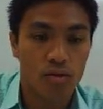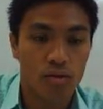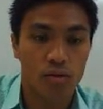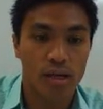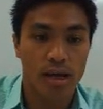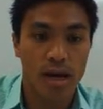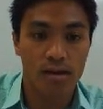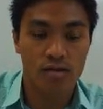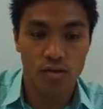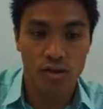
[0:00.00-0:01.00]
doing
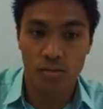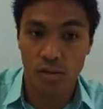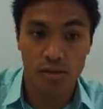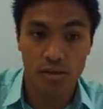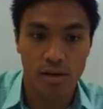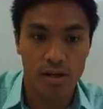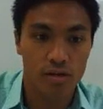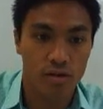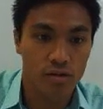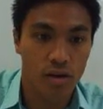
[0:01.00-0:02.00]
our stoichiometric
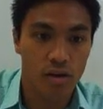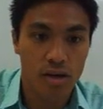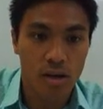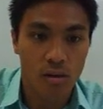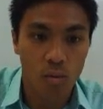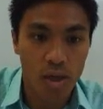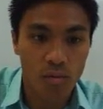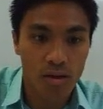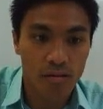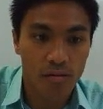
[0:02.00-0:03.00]
ratio. So we
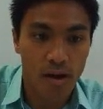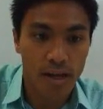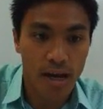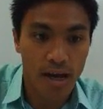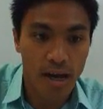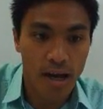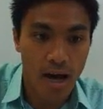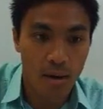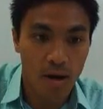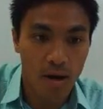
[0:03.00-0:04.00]
want to find out
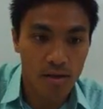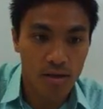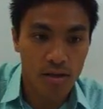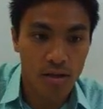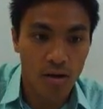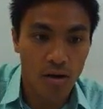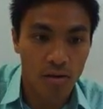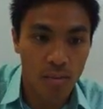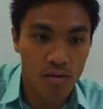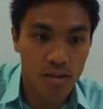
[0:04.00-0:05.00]
how much
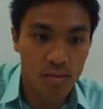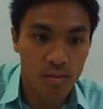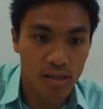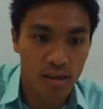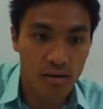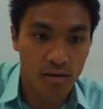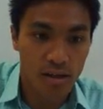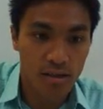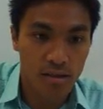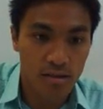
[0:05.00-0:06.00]
of our precipitate there
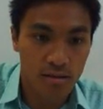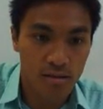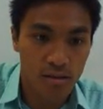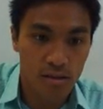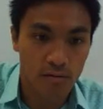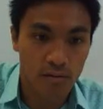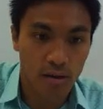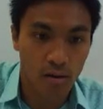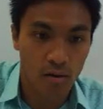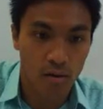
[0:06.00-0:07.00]
is, silver
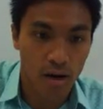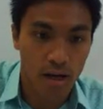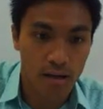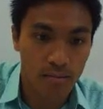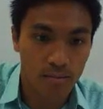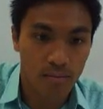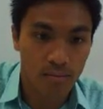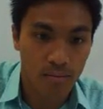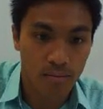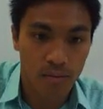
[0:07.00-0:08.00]
chloride,
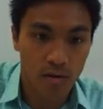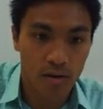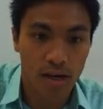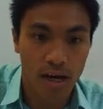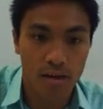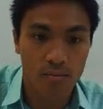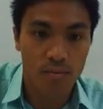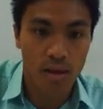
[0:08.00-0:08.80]
okay,